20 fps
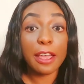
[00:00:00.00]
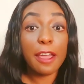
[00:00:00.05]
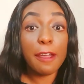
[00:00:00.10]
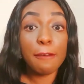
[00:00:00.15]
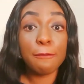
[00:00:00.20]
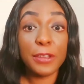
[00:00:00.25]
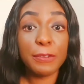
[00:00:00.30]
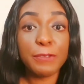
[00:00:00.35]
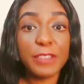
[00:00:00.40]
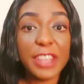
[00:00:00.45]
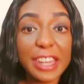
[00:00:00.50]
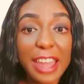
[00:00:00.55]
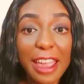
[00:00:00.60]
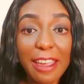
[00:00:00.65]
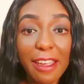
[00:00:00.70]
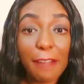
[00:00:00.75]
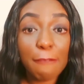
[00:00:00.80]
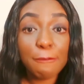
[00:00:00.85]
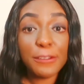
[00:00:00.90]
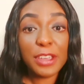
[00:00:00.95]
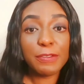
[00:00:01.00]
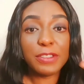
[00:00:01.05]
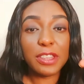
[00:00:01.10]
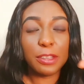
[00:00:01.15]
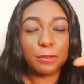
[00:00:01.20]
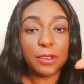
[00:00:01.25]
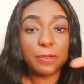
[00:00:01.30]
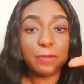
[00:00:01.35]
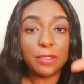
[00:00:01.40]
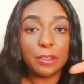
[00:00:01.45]
50 naira, 50,
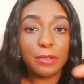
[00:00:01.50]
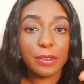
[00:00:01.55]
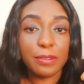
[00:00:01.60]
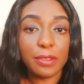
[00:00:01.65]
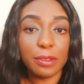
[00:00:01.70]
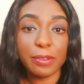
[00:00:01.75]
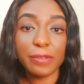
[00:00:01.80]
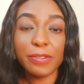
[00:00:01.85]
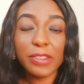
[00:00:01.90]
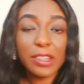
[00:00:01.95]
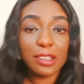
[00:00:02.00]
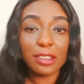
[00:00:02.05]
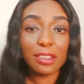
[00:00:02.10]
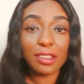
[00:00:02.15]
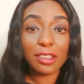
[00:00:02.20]
50, 50, 50.